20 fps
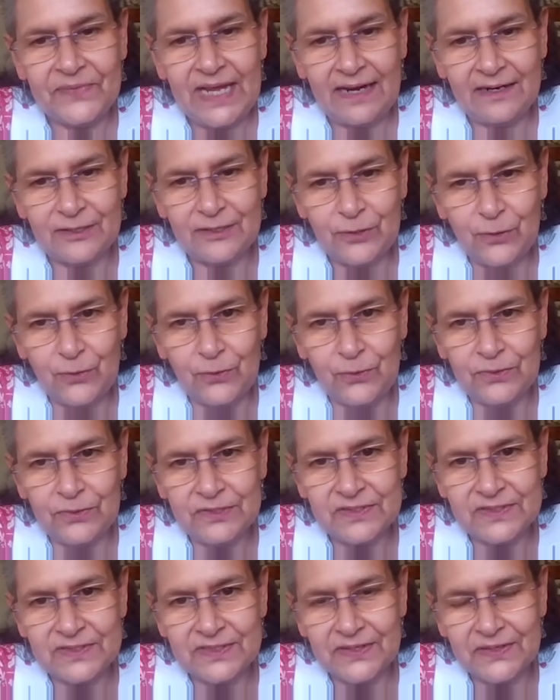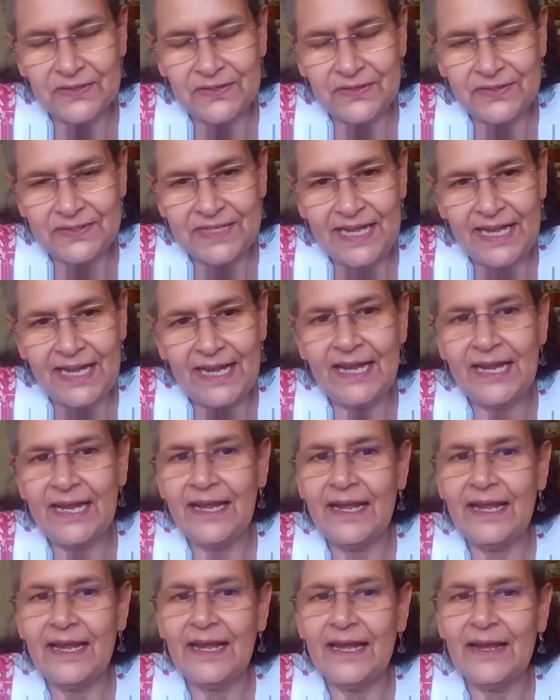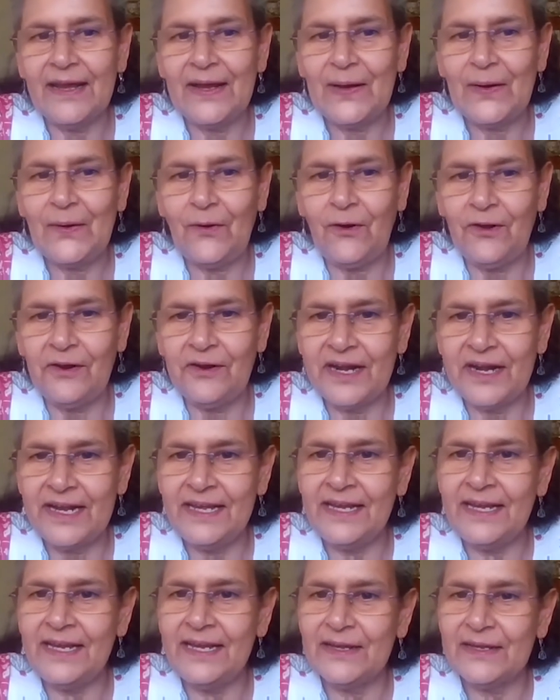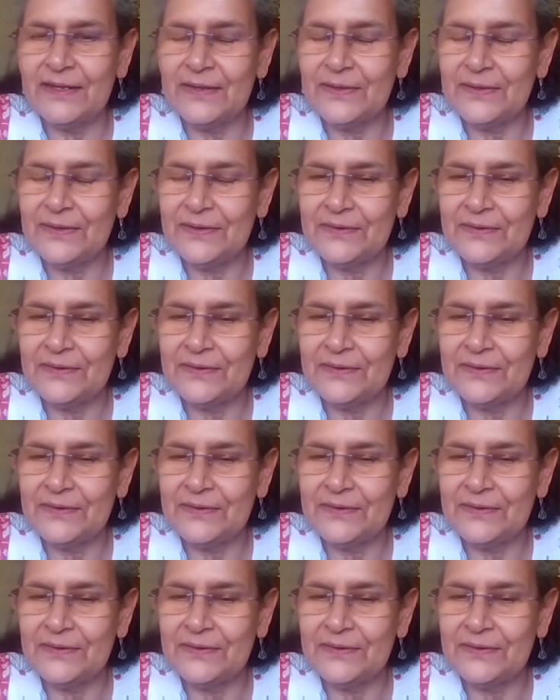that course, they already